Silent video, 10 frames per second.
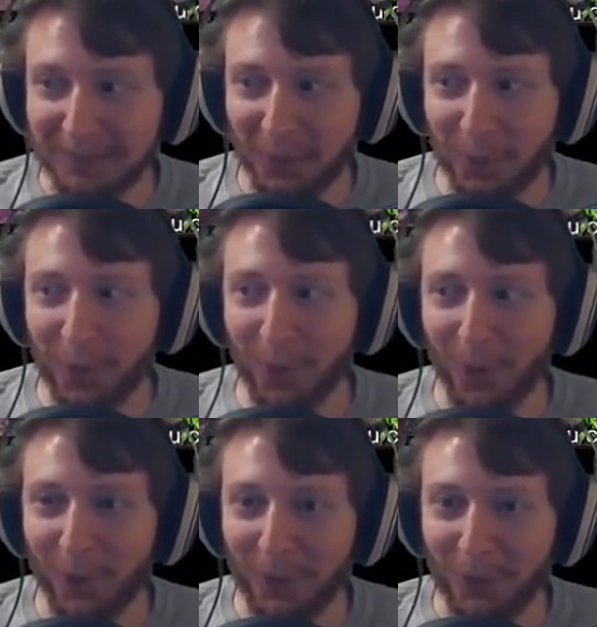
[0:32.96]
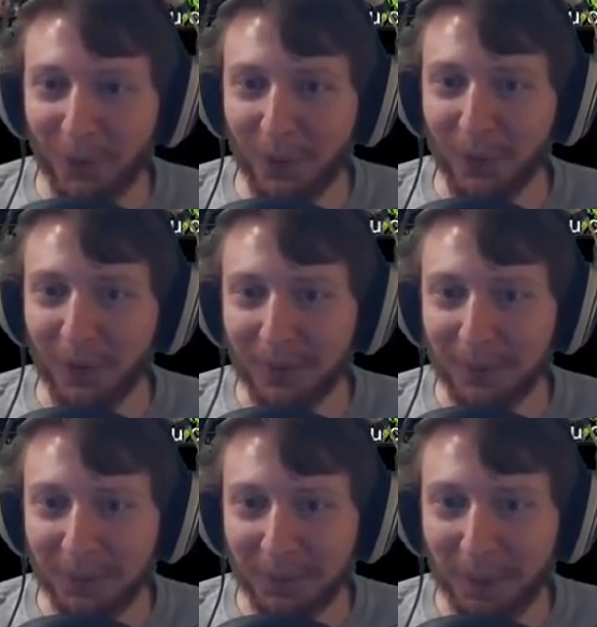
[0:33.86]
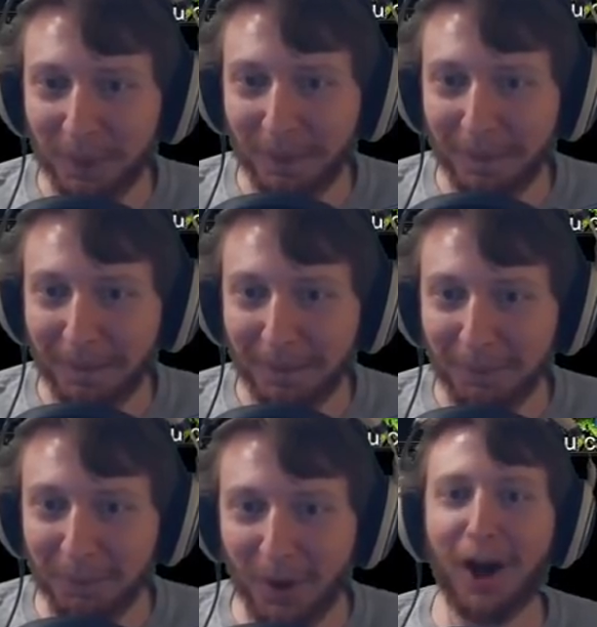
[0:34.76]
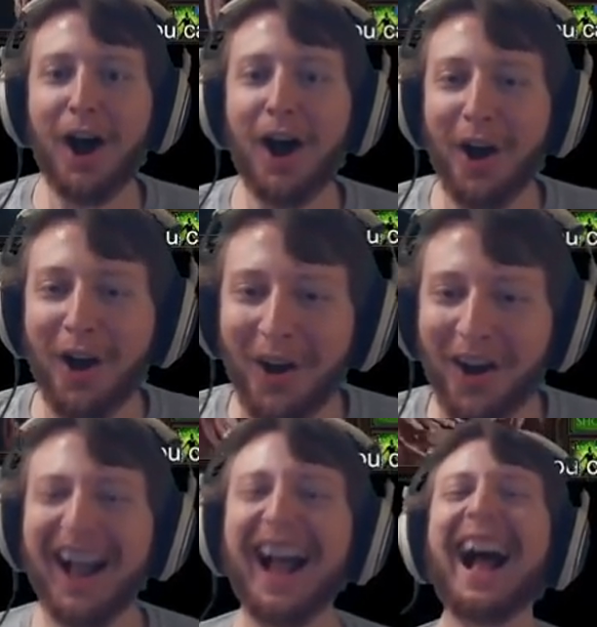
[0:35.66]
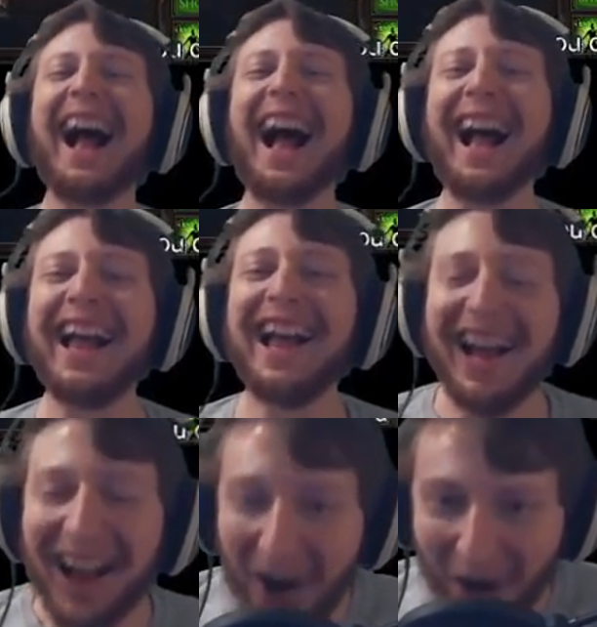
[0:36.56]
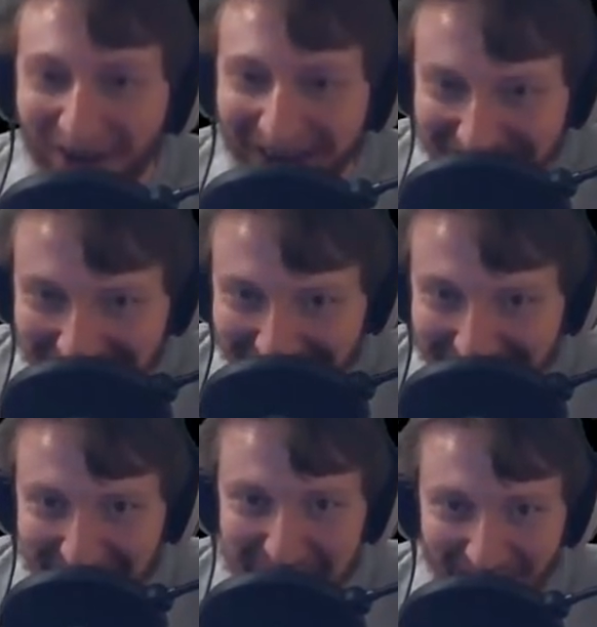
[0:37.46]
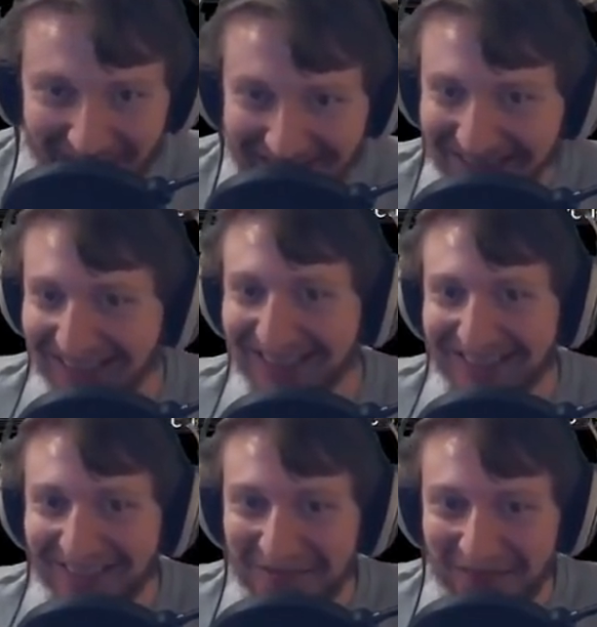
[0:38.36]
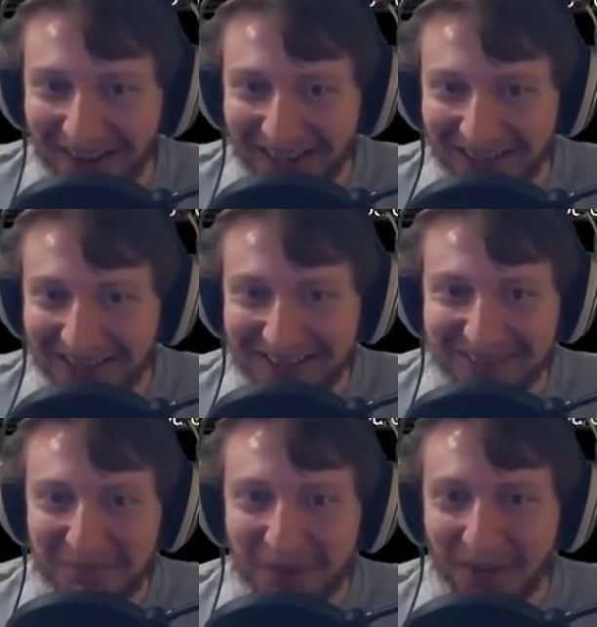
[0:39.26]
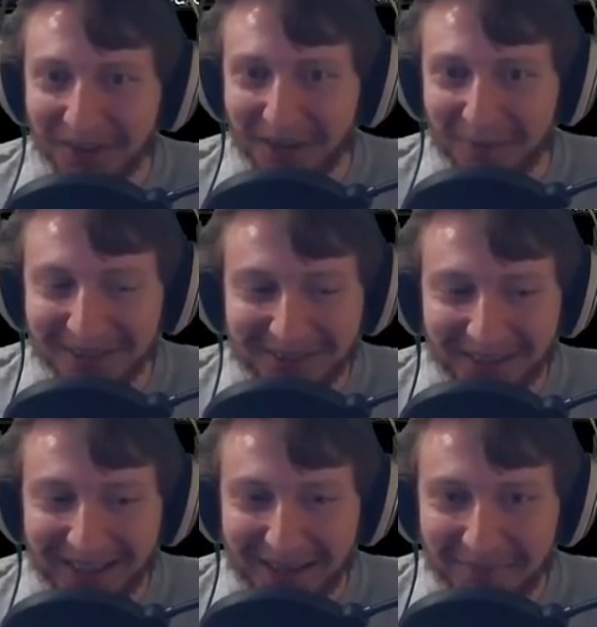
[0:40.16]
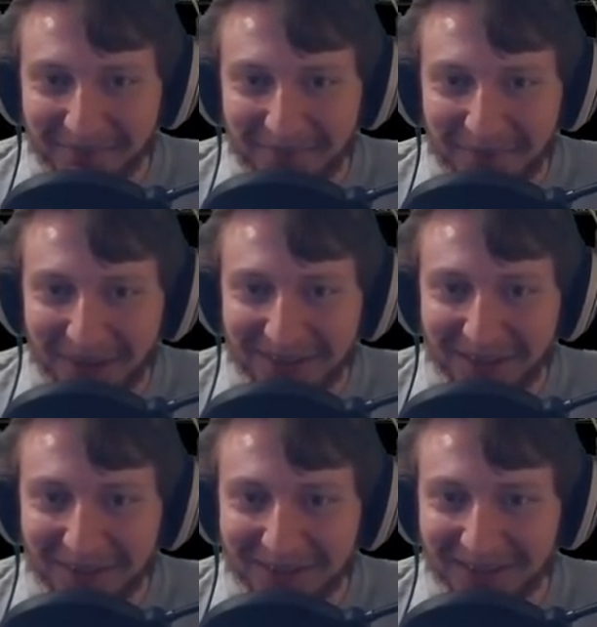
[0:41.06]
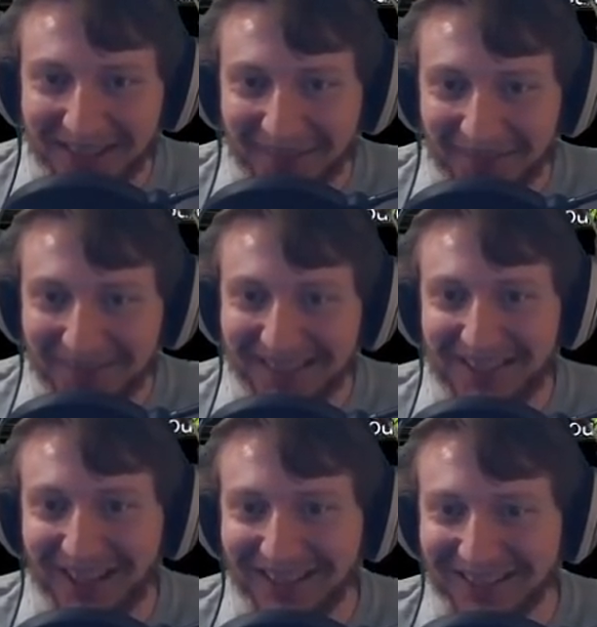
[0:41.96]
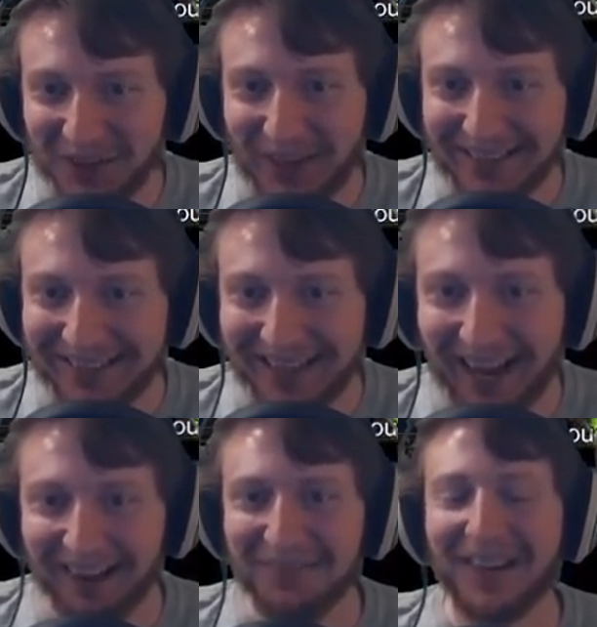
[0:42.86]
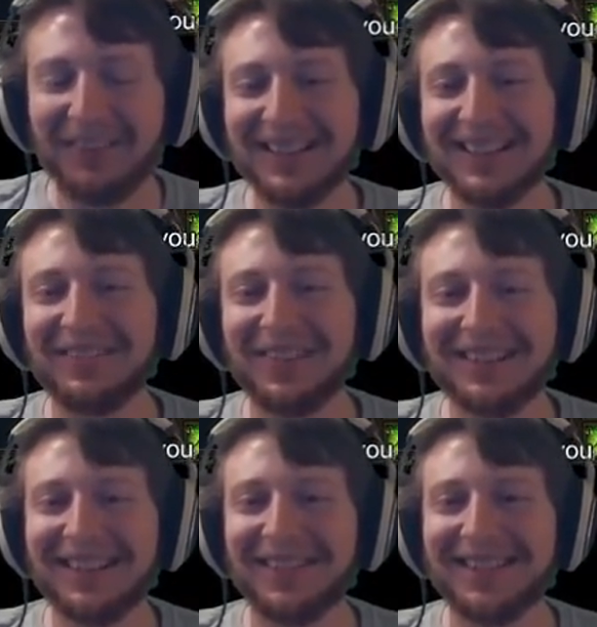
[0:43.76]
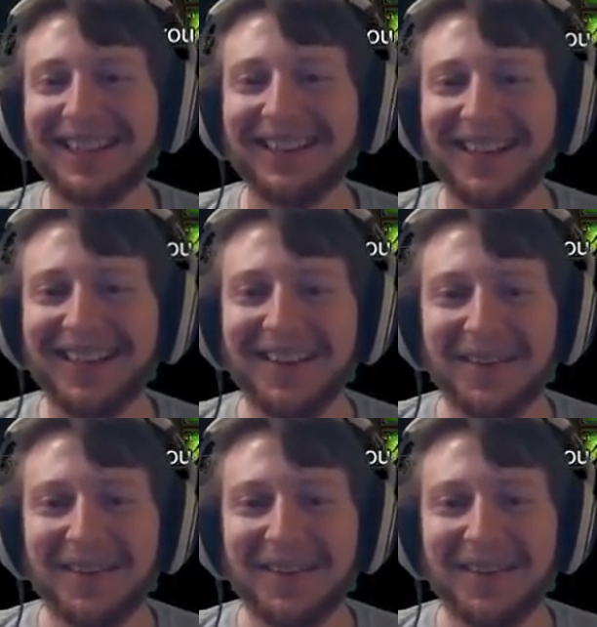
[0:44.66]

Ooh, ooh. Oh! Holy shit! Brother! Brother! Brother number three! Brother number three! It's crazy. I'm never leaving Cemetery.